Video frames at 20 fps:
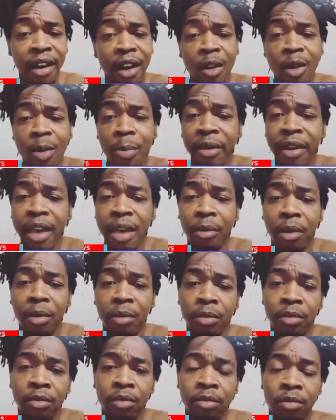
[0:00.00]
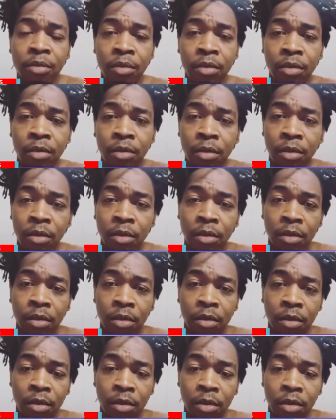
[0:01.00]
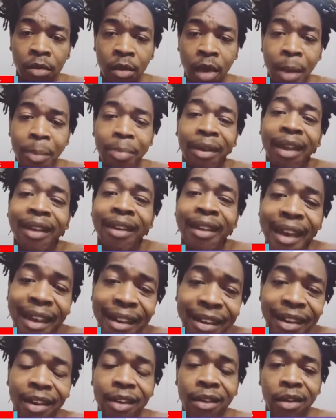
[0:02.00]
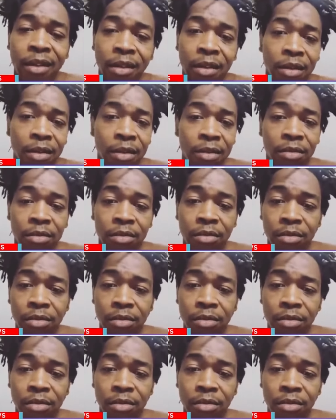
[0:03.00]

and I don't blame him. I blame that nigga.